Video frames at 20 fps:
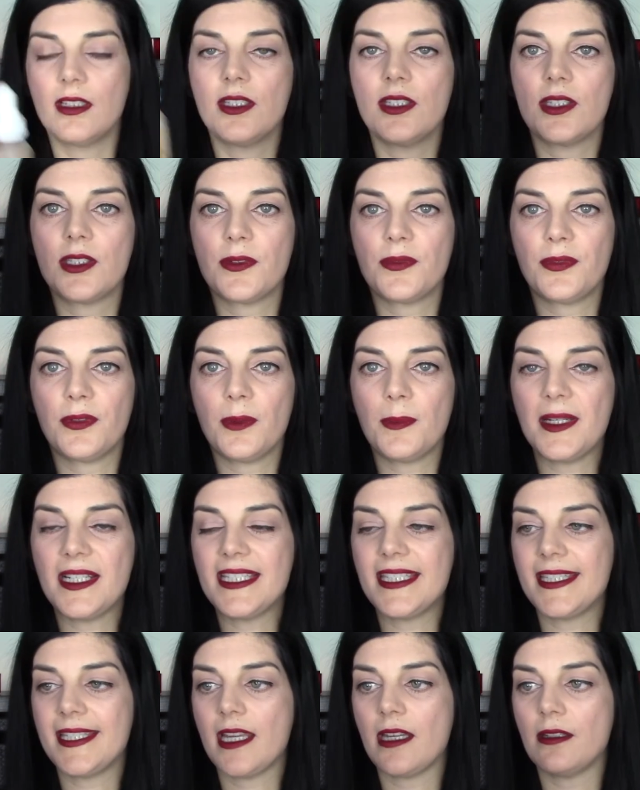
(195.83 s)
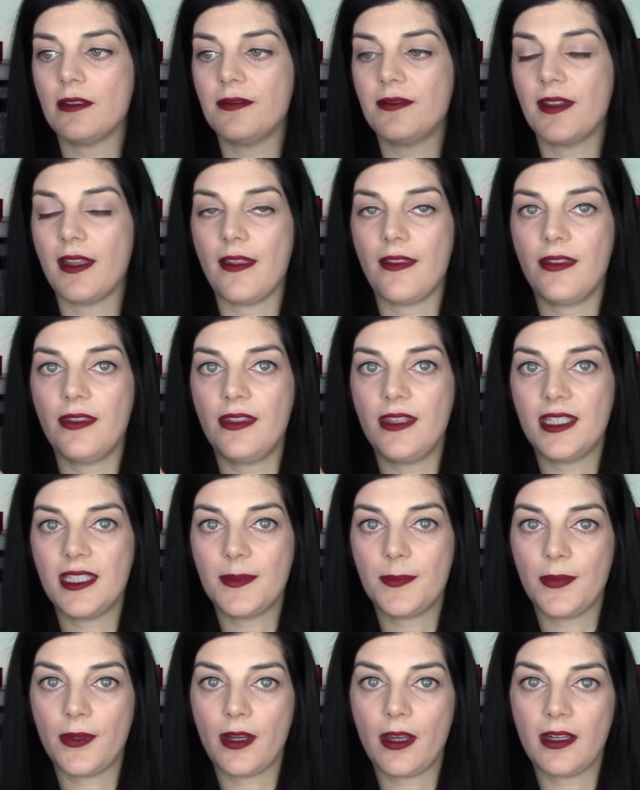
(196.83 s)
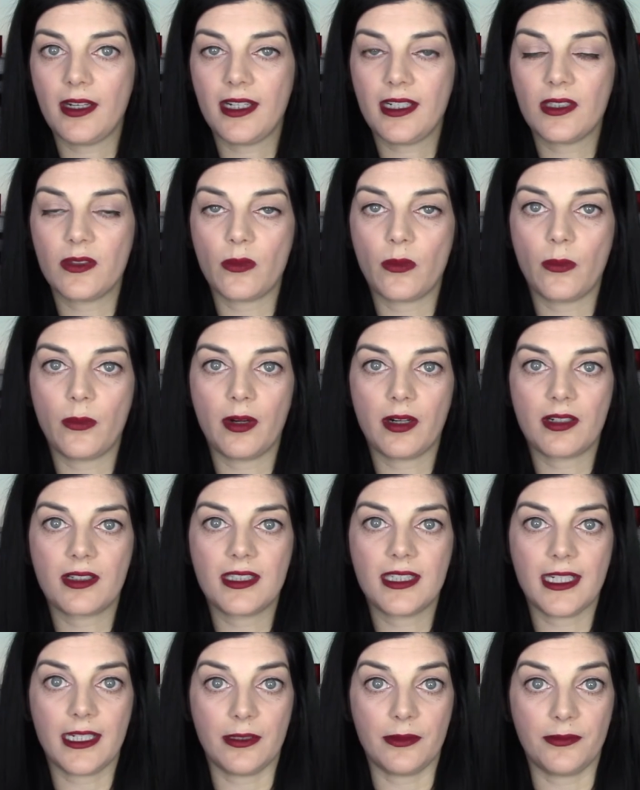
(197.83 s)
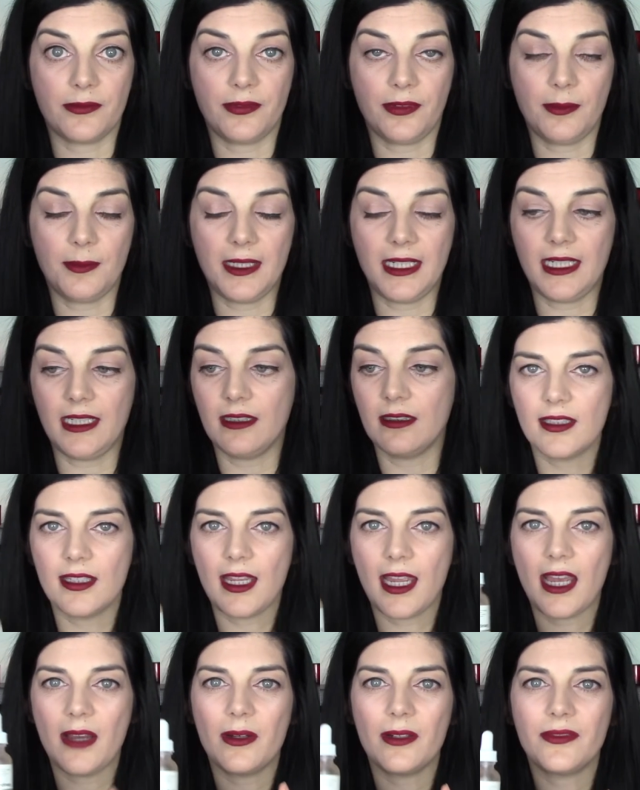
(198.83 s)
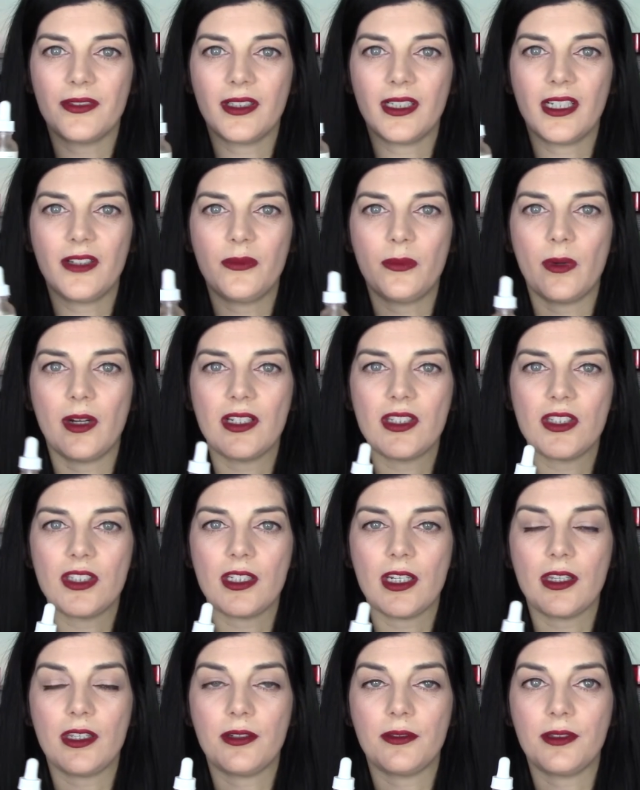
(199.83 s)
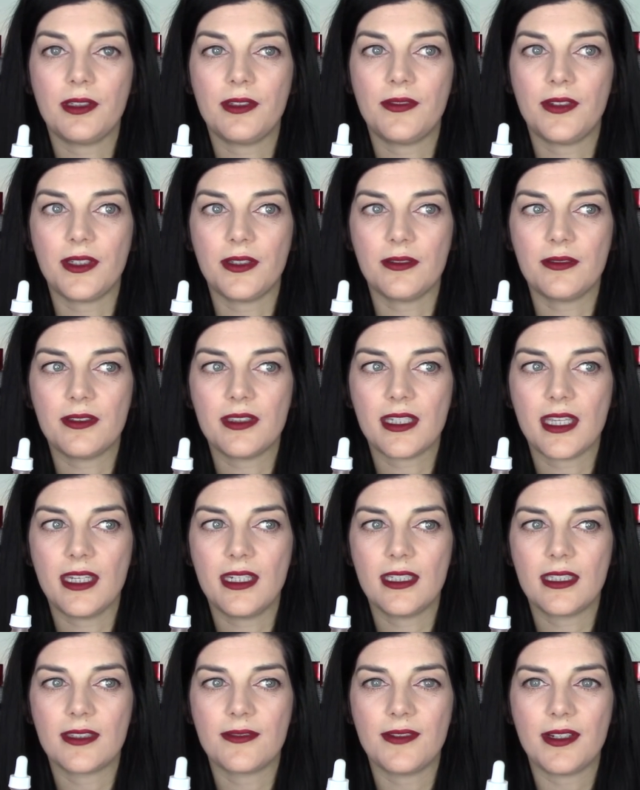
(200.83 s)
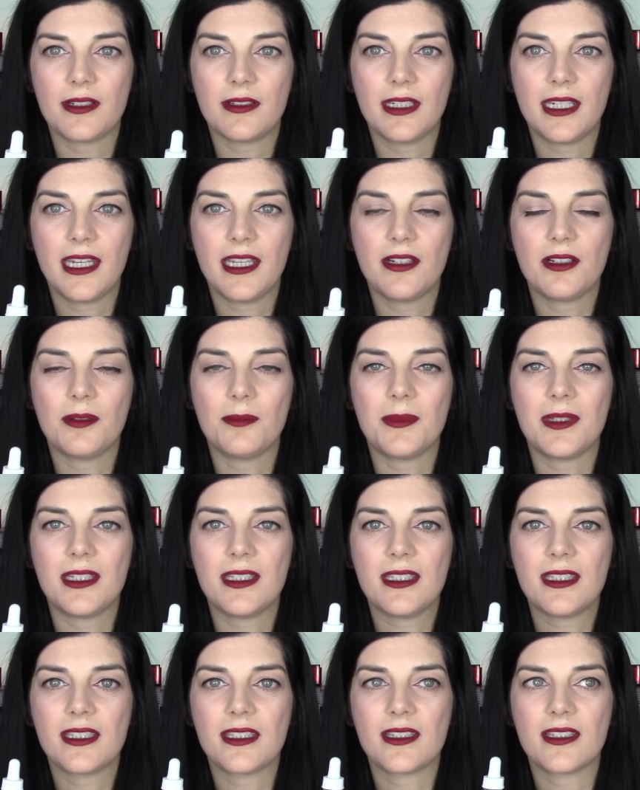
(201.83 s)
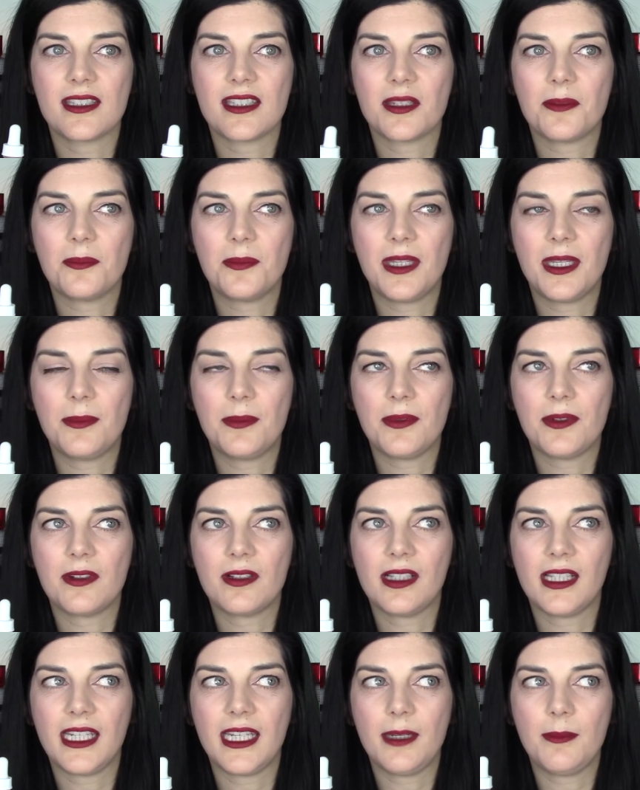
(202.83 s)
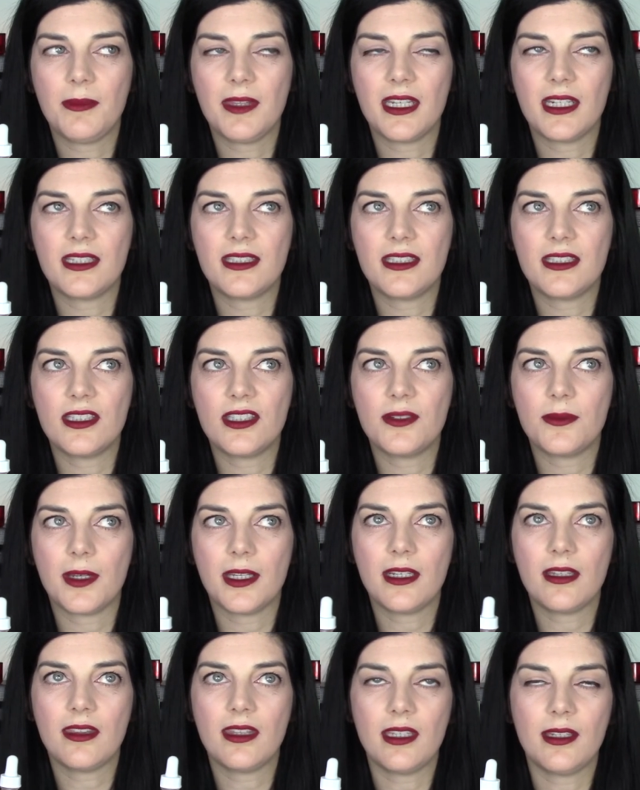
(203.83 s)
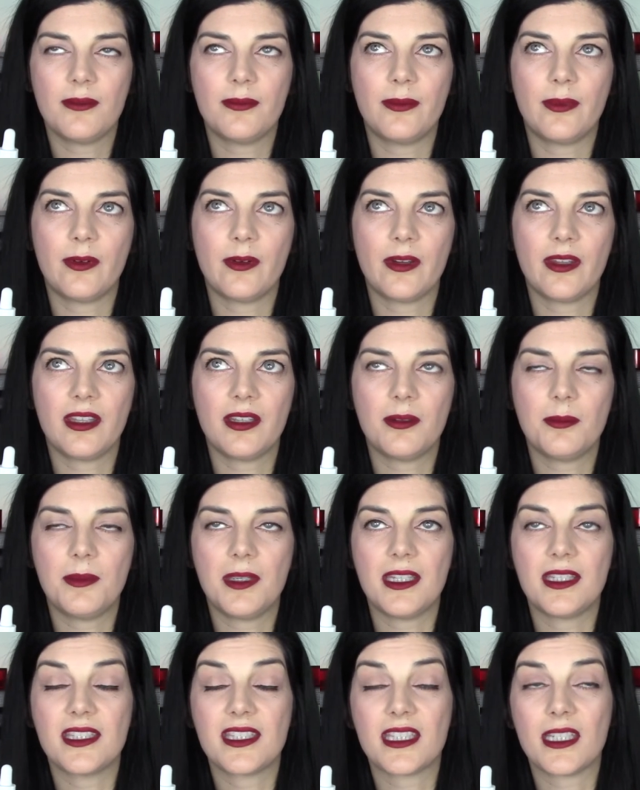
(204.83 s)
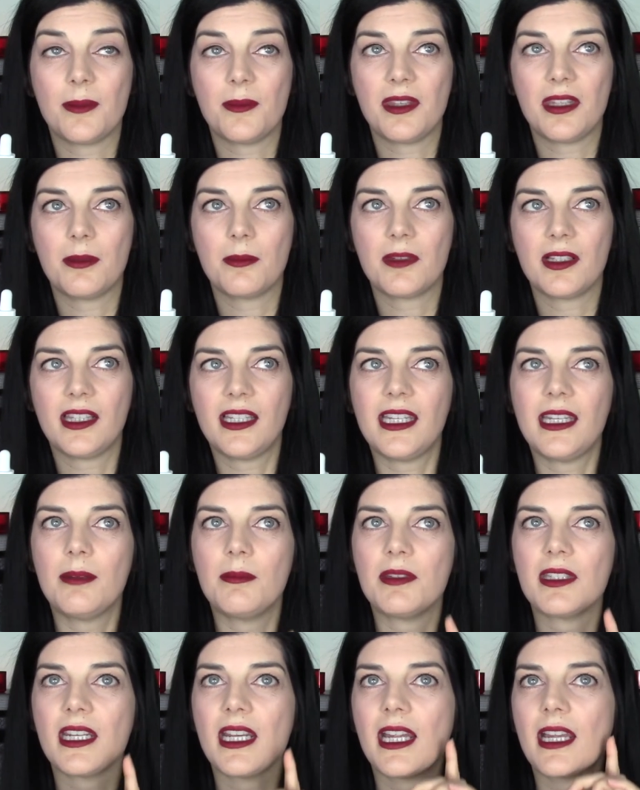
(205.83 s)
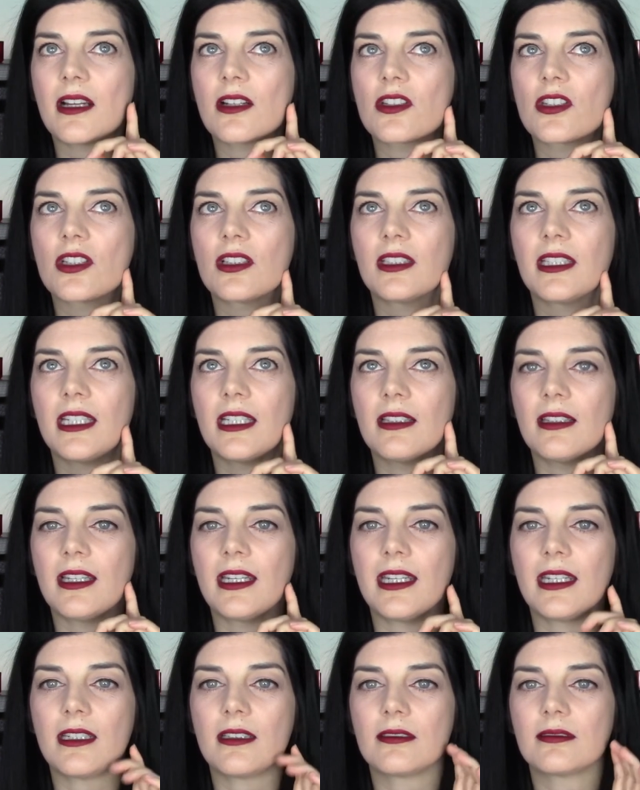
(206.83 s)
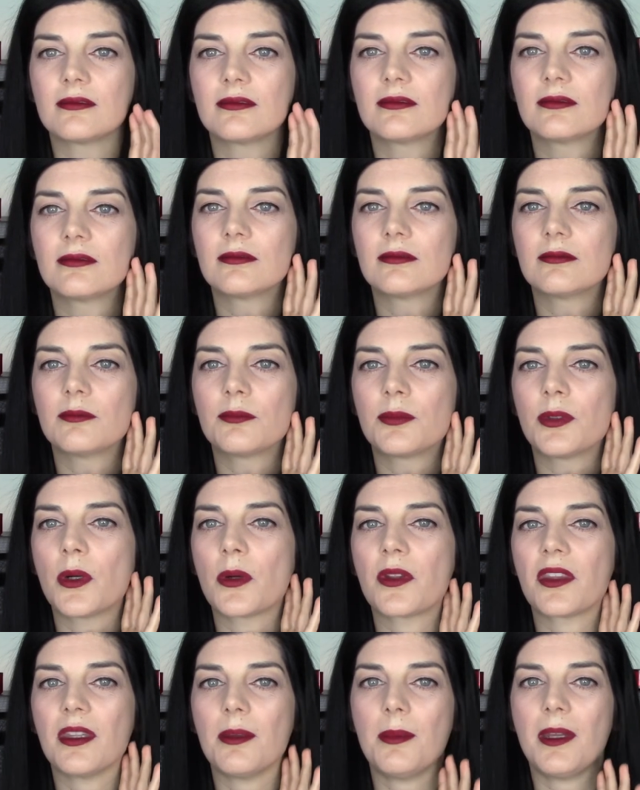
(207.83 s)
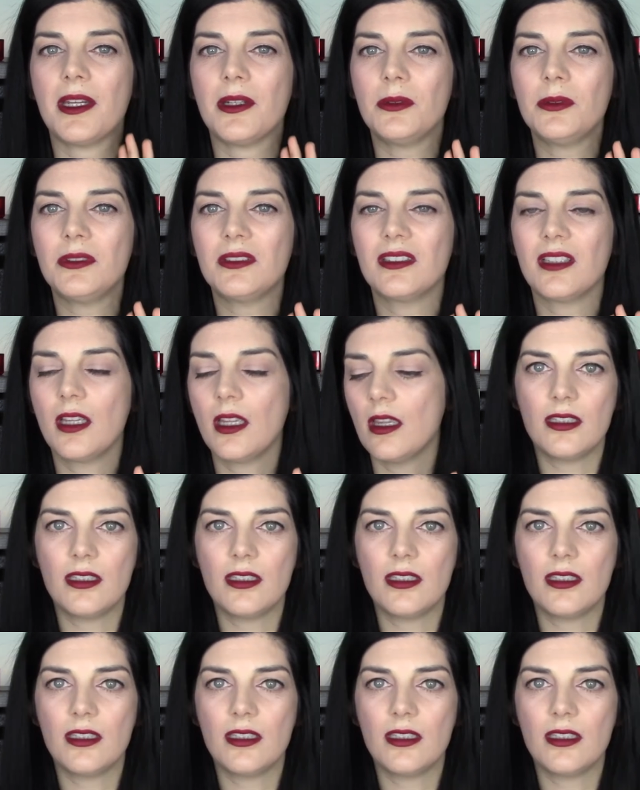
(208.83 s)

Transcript: So for myself, this product worked out for me. However, I've watched other reviews and it's very hit or miss. Some people claim that it didn't do anything for them and some of them claimed it actually like broke them out.